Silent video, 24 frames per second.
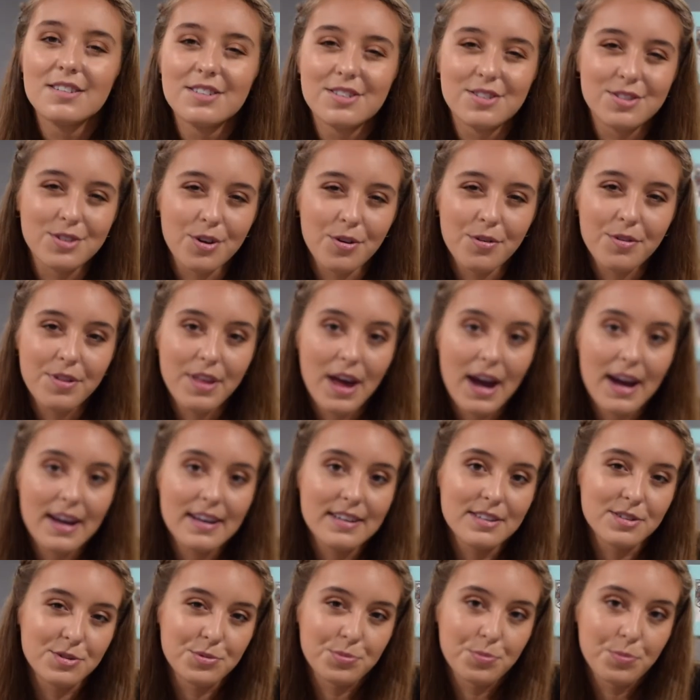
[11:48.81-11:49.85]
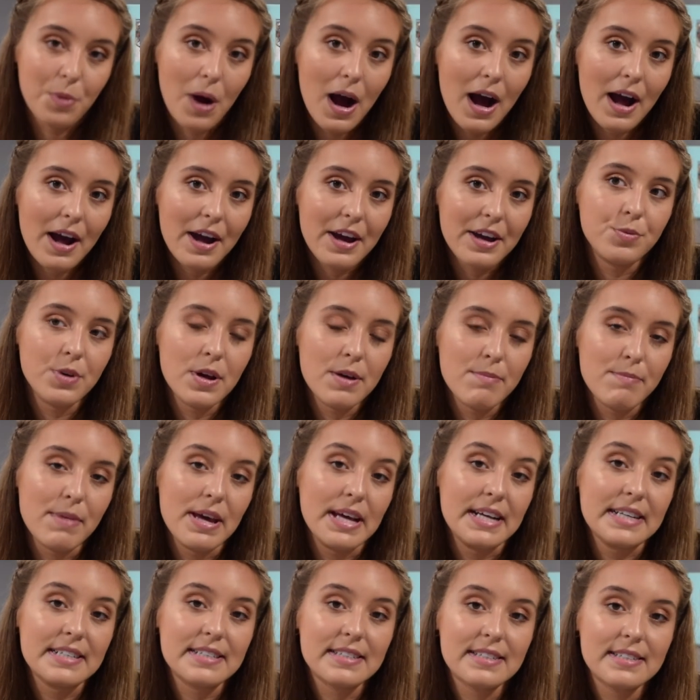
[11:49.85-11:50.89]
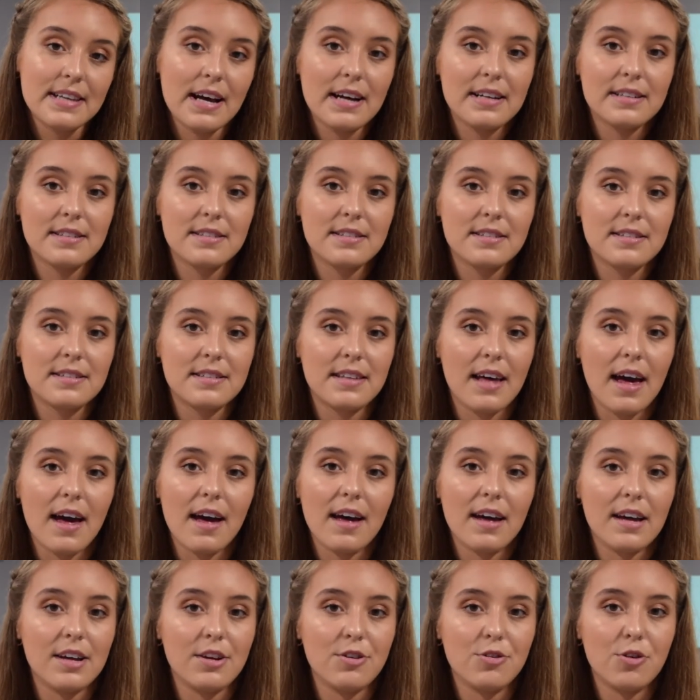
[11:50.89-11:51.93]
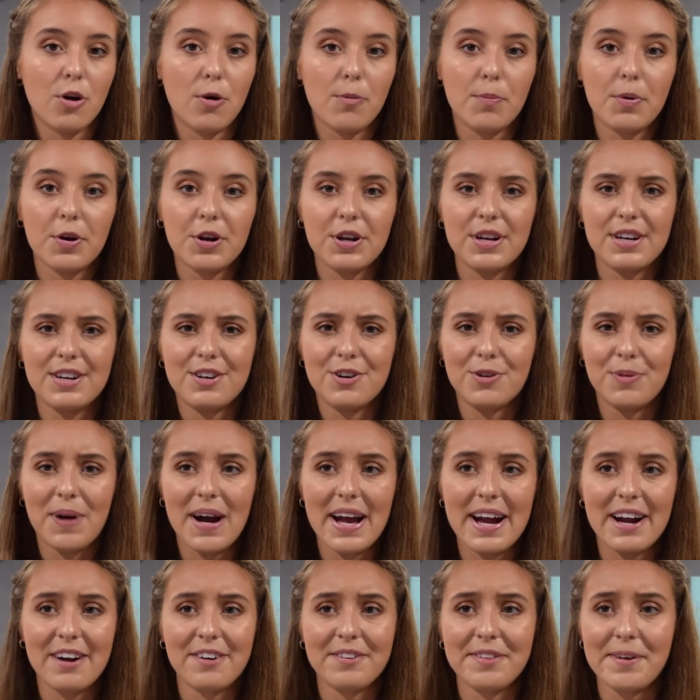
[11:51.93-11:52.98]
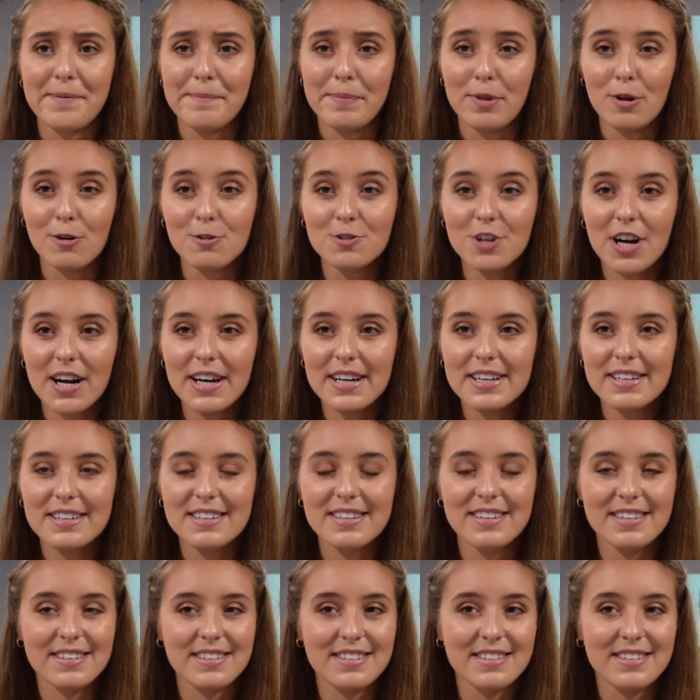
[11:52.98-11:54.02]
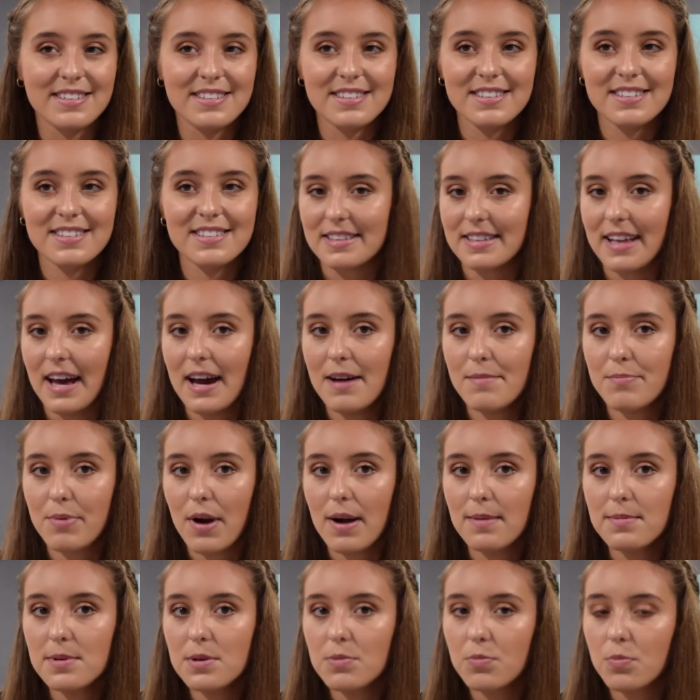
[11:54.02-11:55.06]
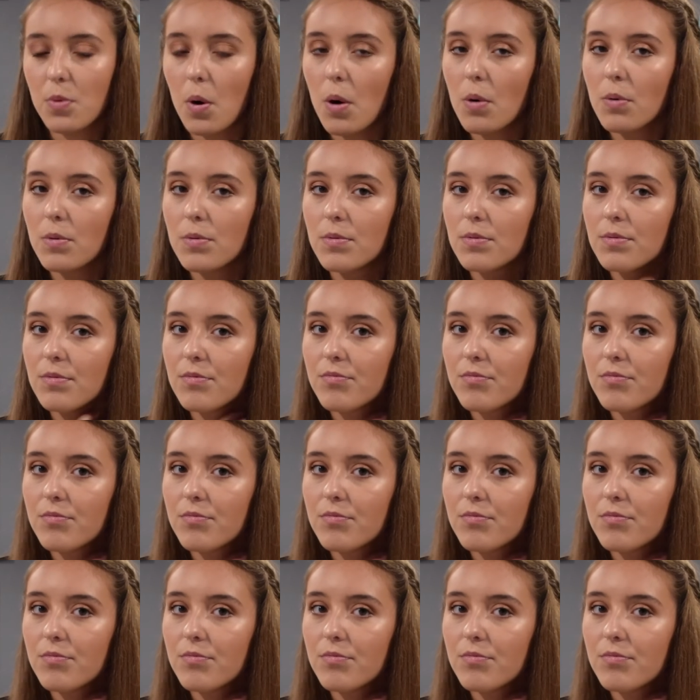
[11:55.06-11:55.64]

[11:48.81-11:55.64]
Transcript: So that is why it makes sense that you don't put it in your wet hair and then blow dry it, because that probably won't